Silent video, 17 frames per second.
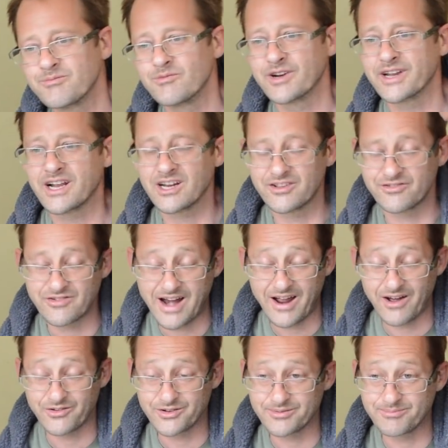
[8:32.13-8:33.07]
wriggle
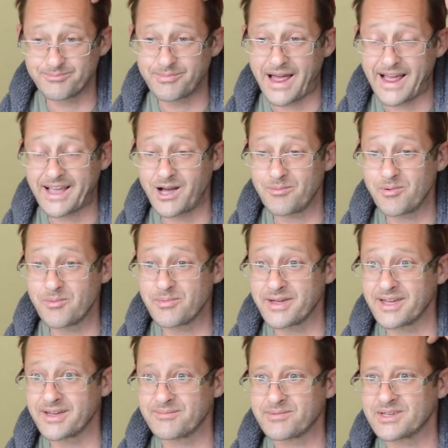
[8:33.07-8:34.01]
around and back up a
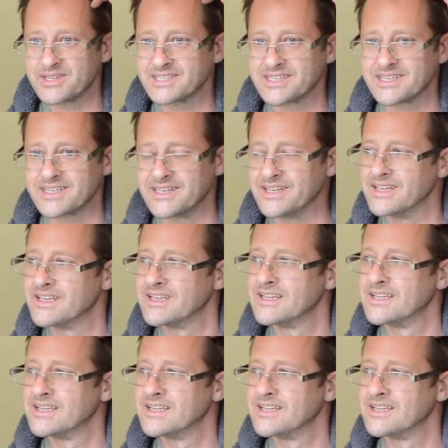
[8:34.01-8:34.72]
bit, but he didn't.